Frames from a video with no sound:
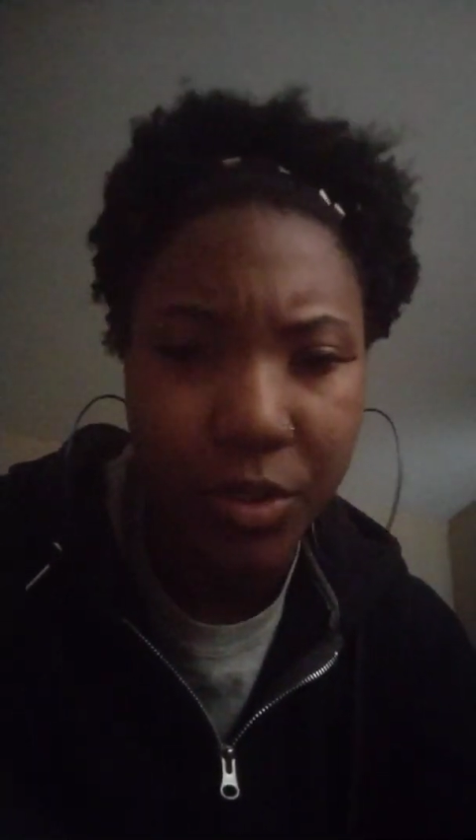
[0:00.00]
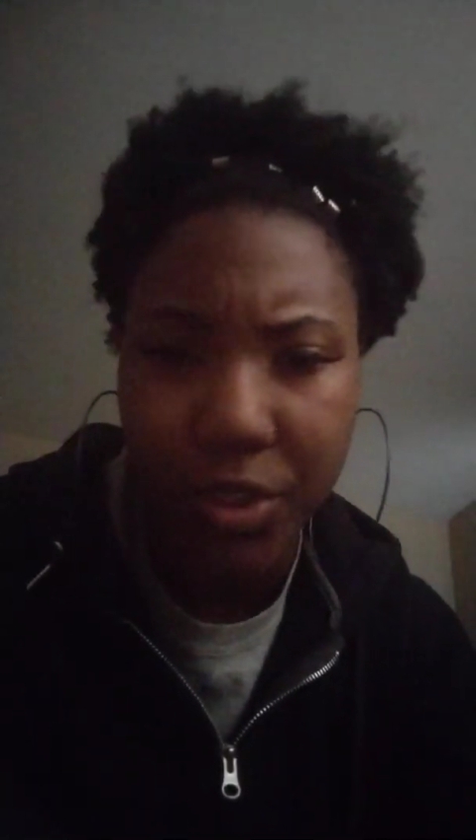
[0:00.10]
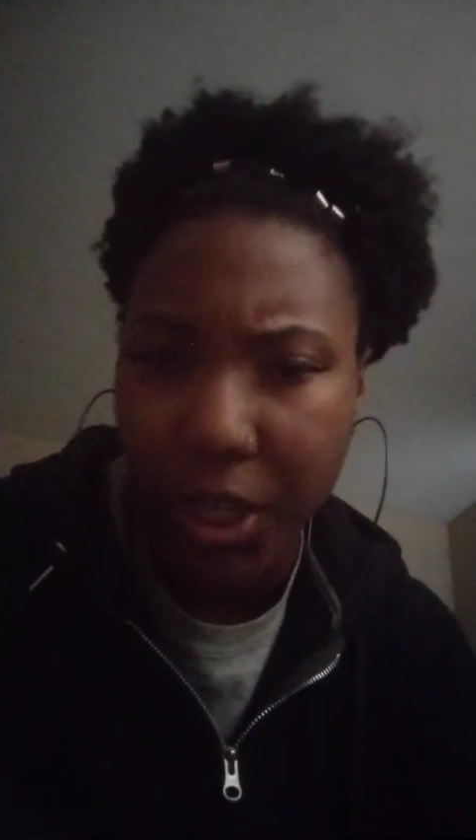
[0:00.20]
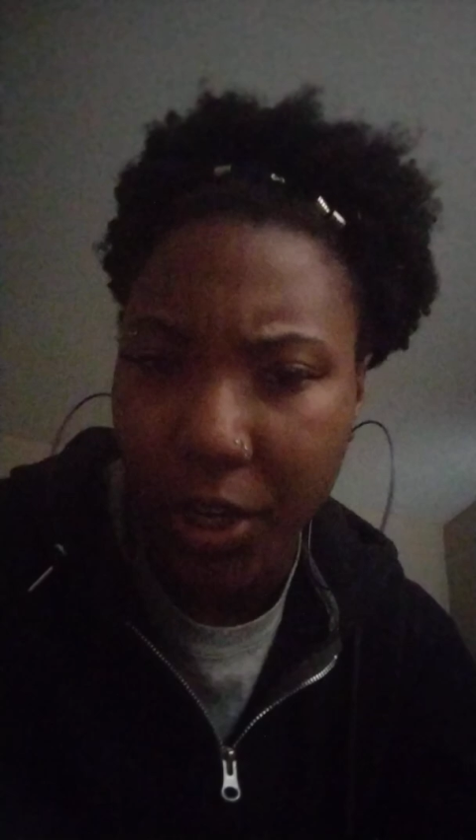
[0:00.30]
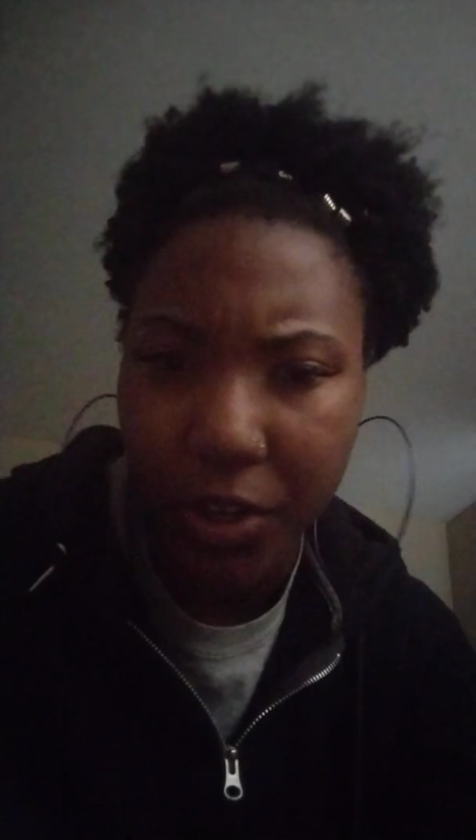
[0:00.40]
social
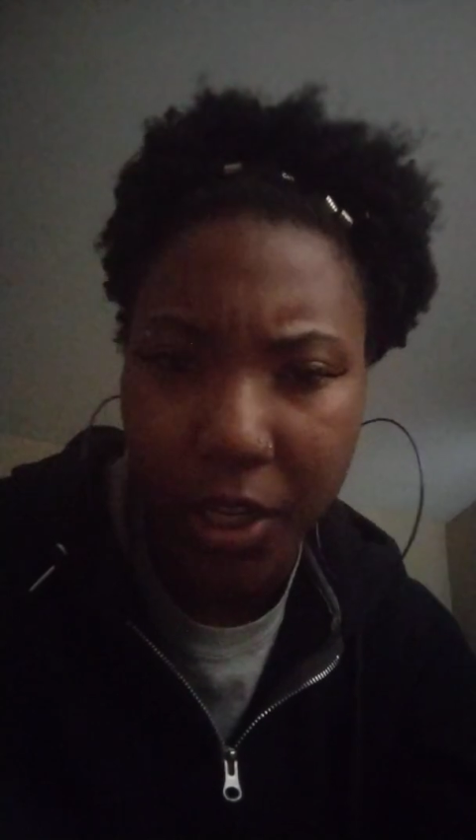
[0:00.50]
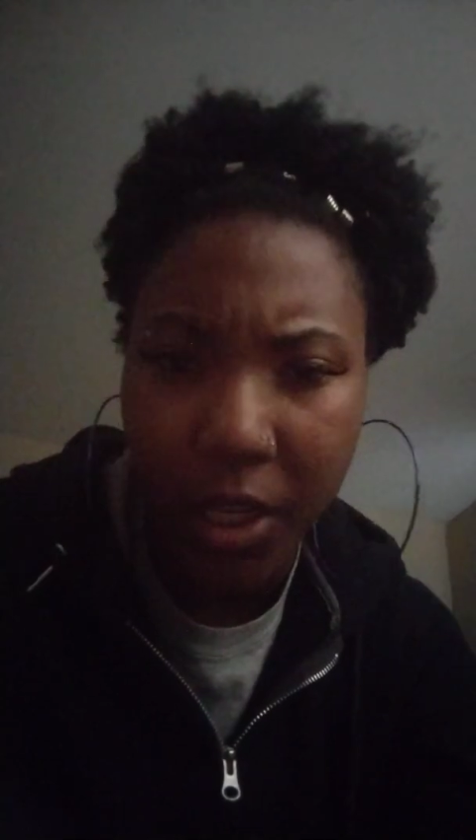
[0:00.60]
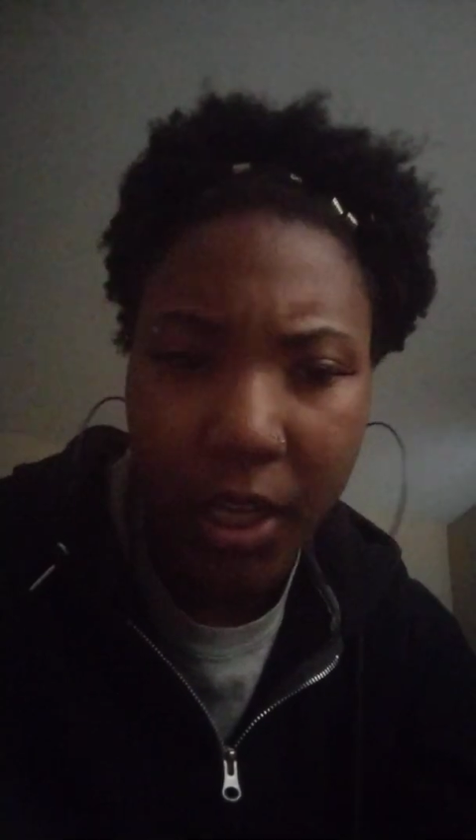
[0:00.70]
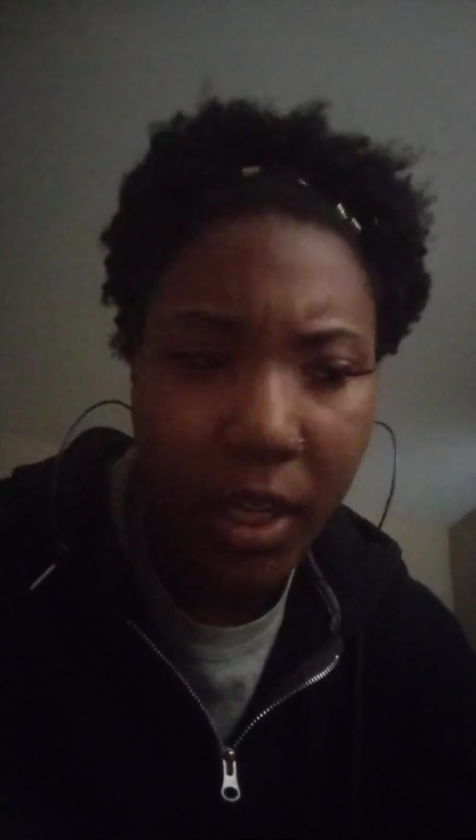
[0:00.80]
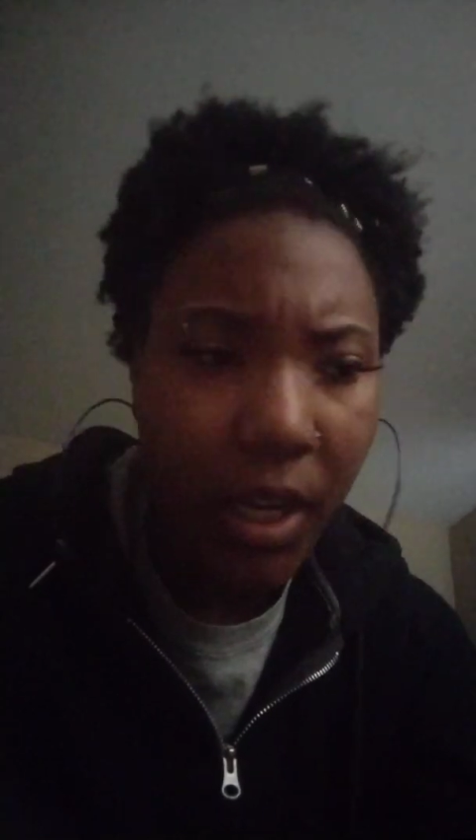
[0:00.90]

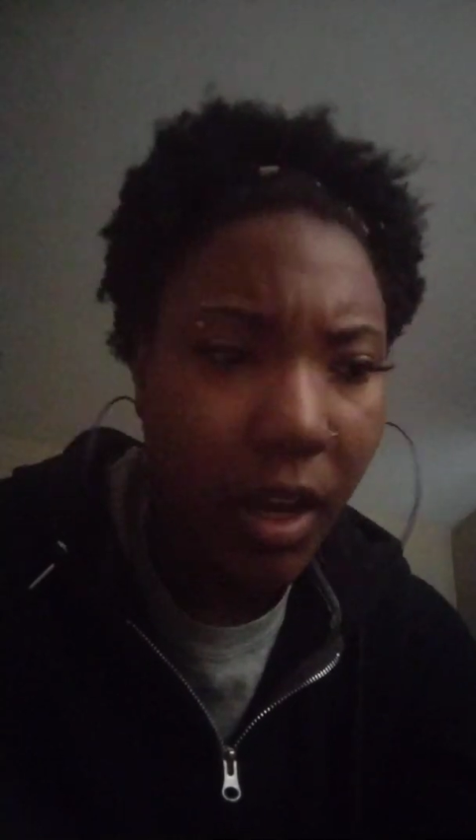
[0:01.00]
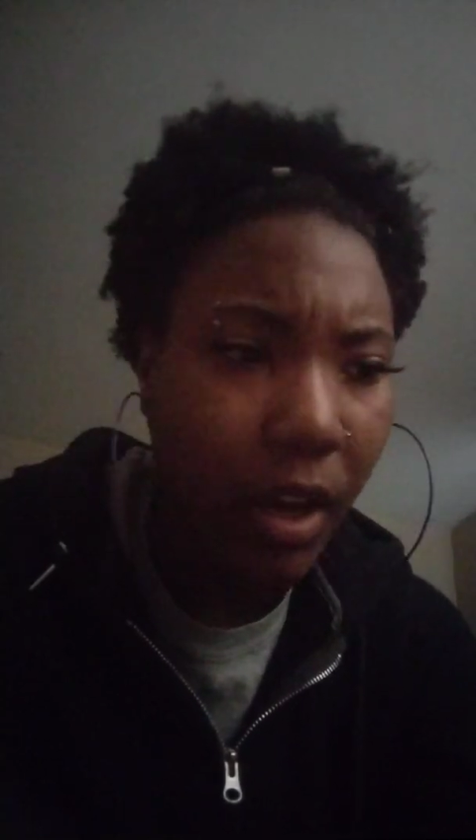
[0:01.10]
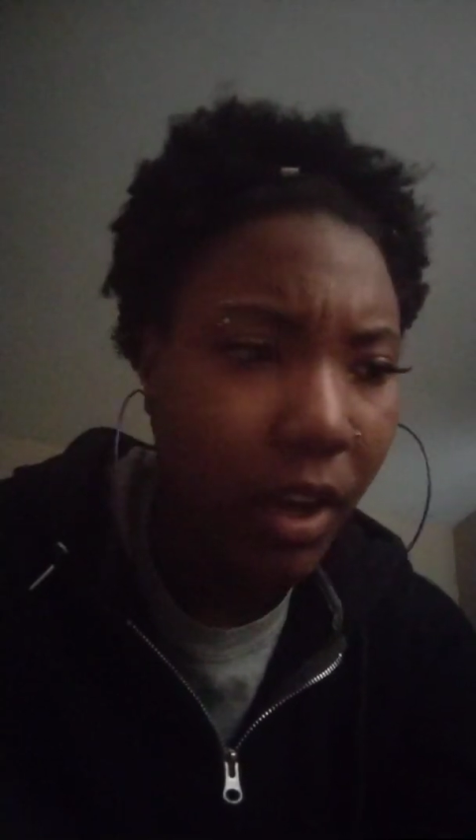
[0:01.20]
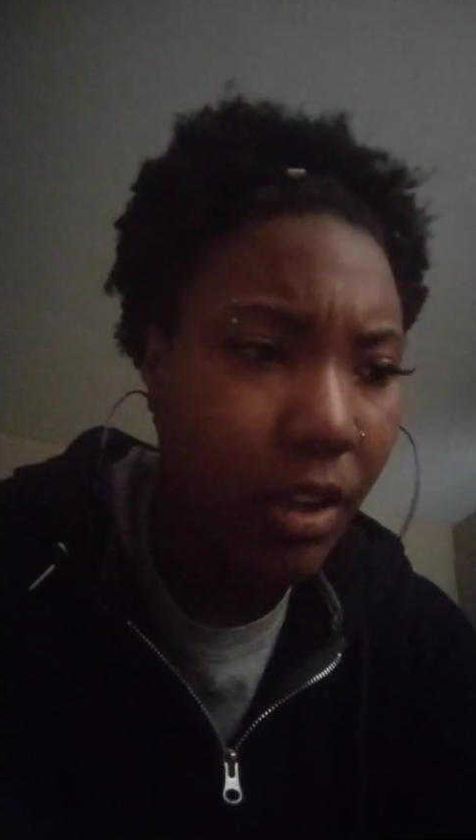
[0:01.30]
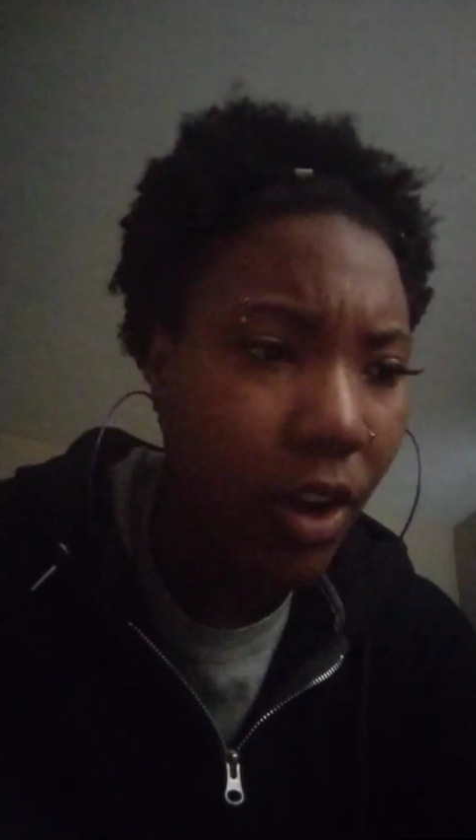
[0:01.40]
security
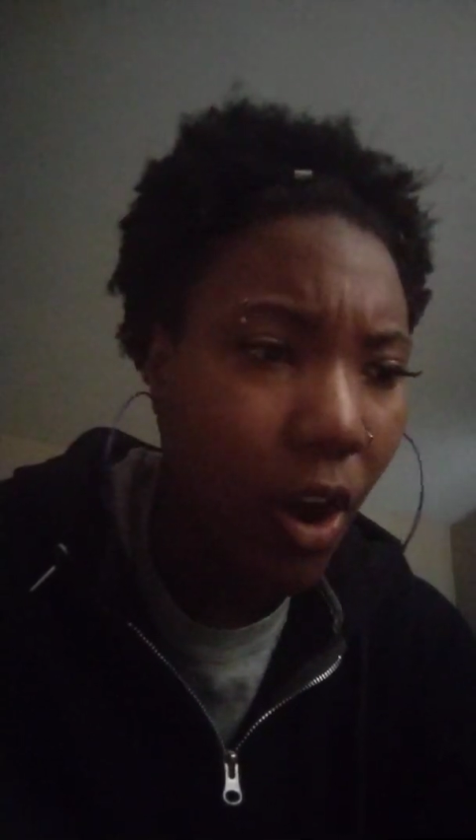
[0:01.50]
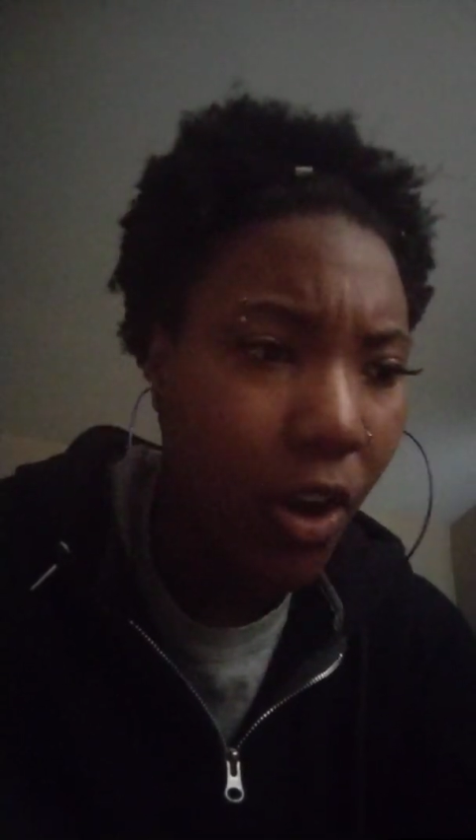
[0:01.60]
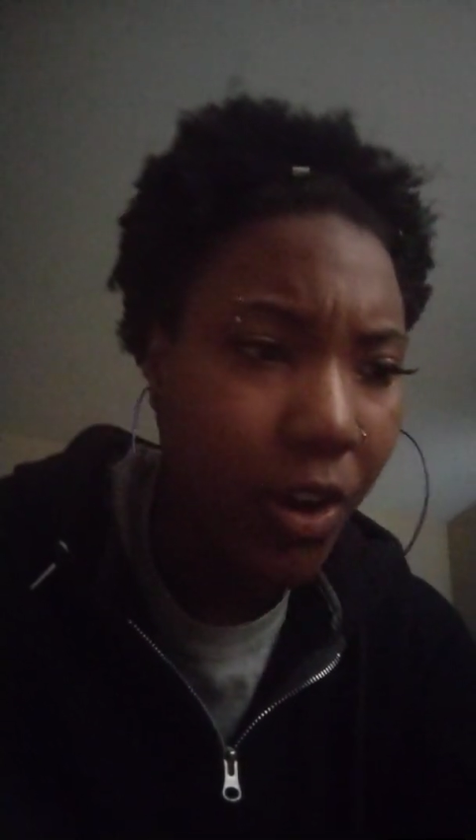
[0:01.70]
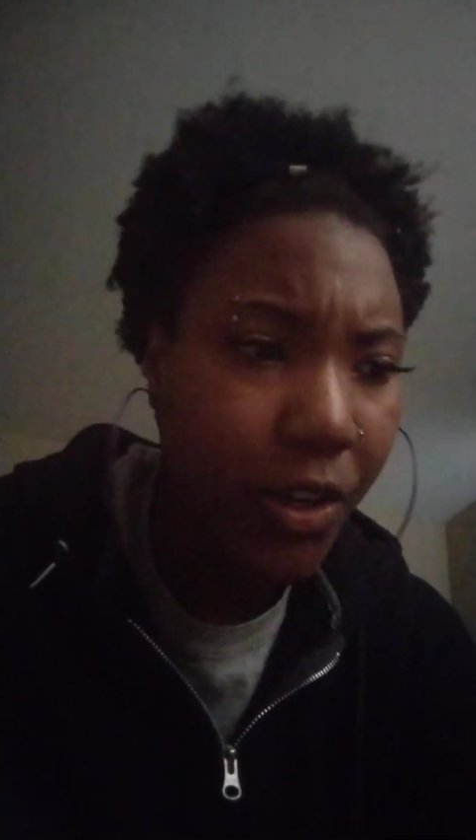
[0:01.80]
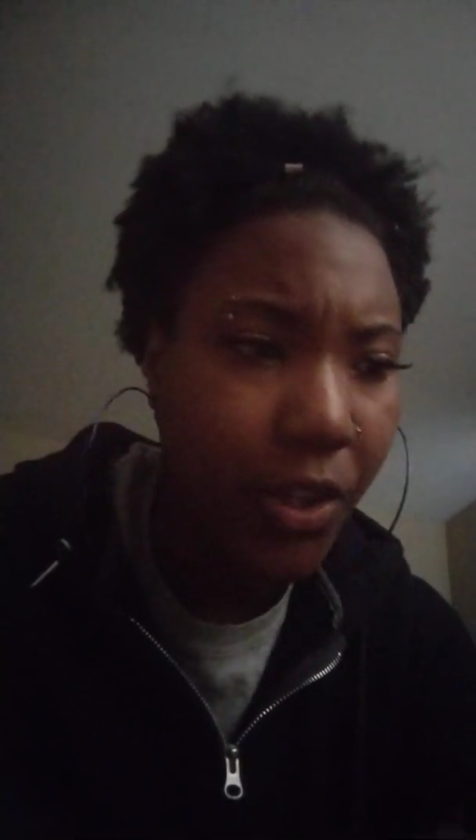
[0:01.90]

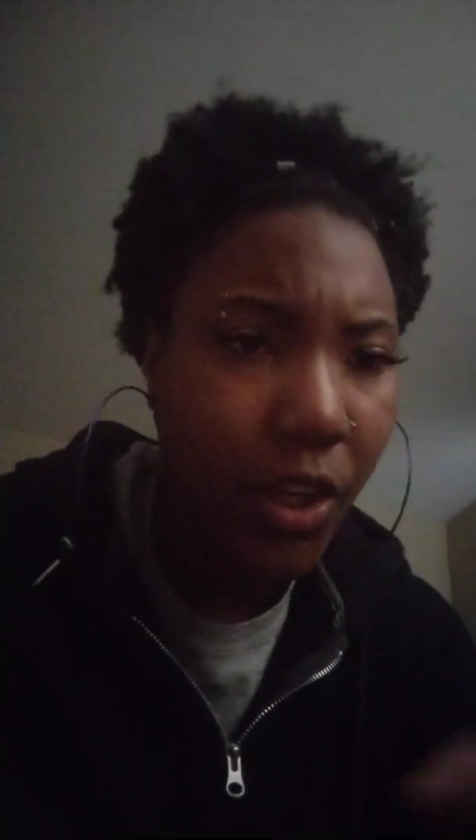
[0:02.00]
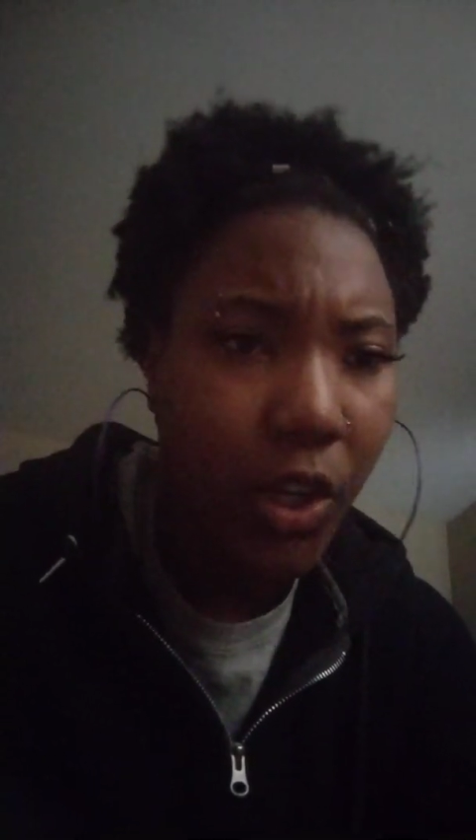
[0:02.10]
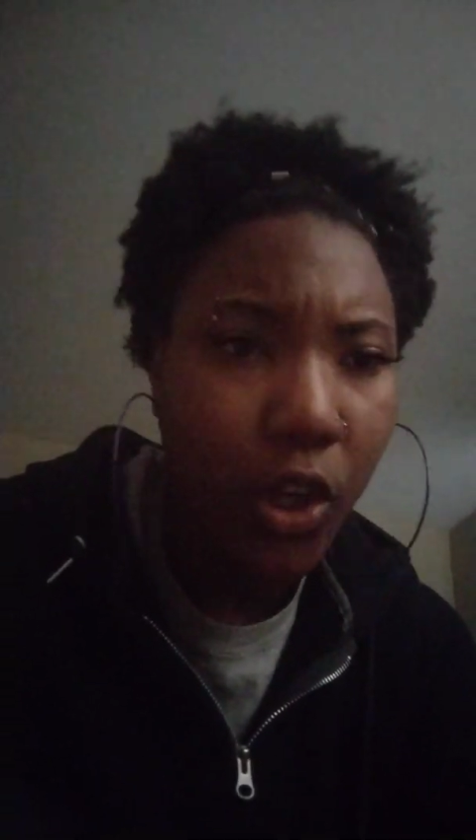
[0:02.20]
card,